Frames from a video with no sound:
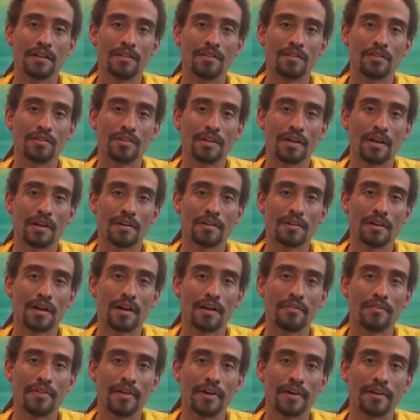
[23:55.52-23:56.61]
learning how to
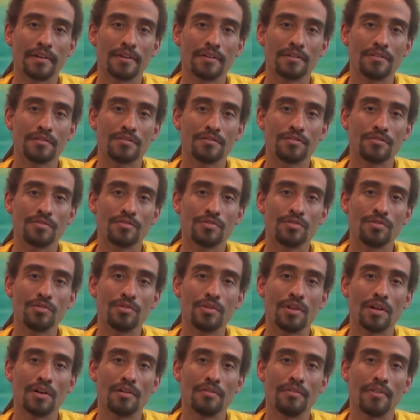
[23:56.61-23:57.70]
have that true
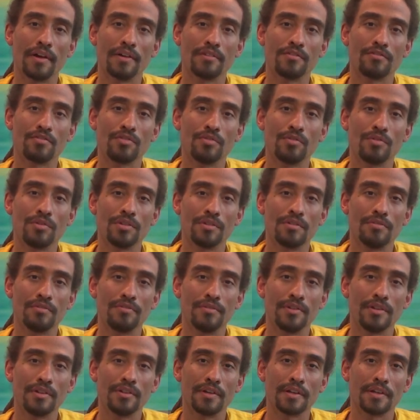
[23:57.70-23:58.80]
love, that true good
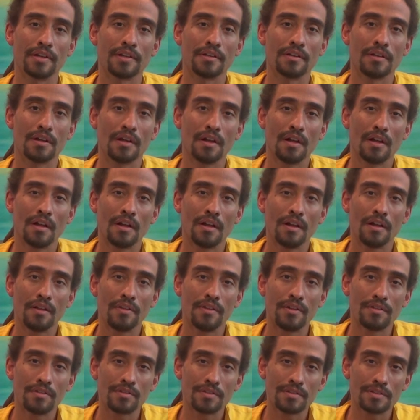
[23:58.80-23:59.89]
feeling. And
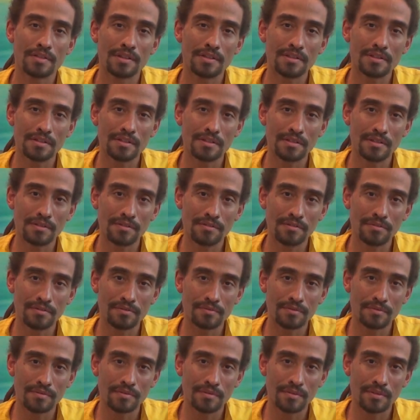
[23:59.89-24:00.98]
these are sensitive
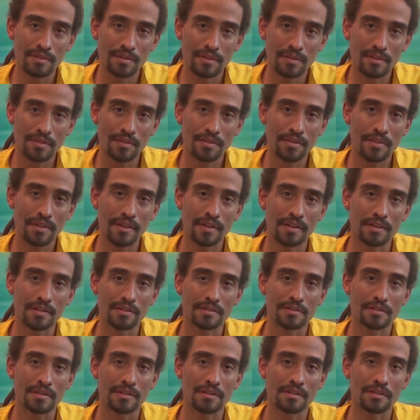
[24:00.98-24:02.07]

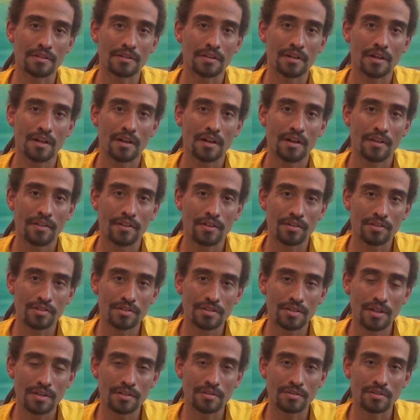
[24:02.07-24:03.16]
things, and they're
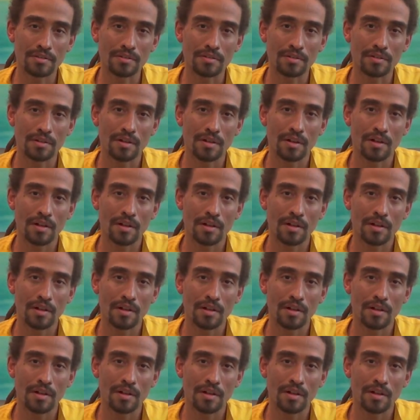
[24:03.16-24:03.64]
subtle,